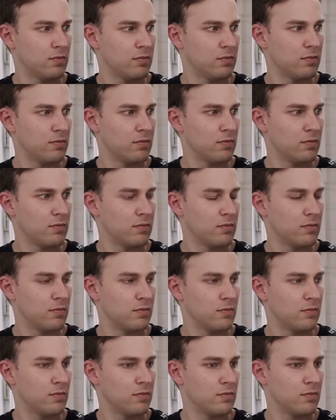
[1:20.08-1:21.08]

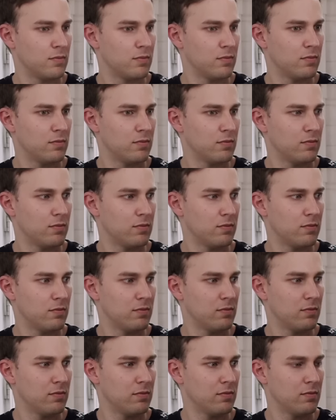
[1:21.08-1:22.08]

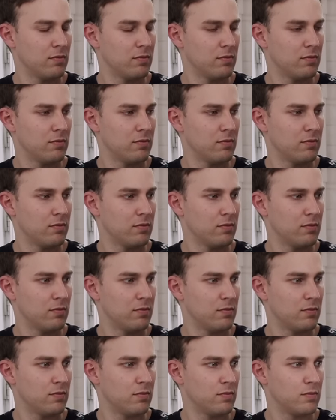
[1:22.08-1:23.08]

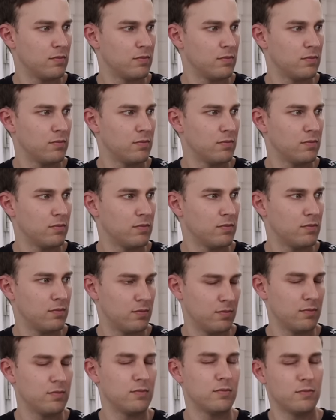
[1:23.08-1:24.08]

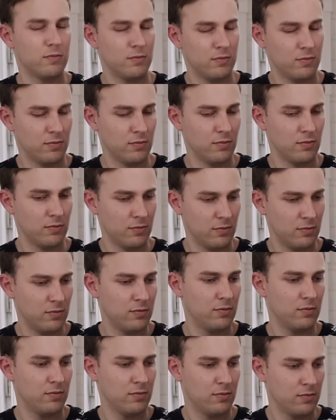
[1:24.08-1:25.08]

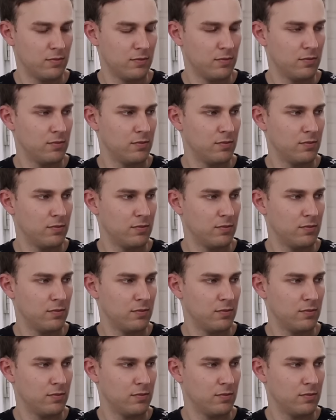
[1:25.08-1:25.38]
(silent)